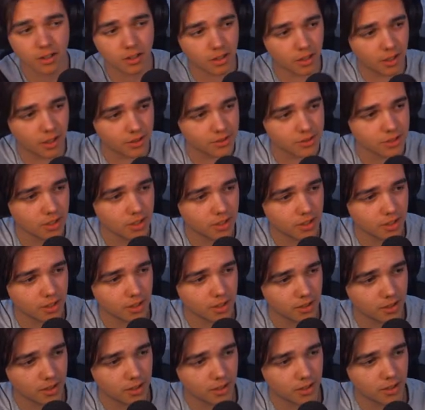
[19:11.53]
Let's get
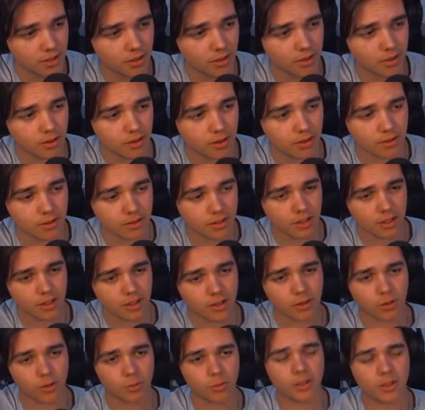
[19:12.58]
in here. Here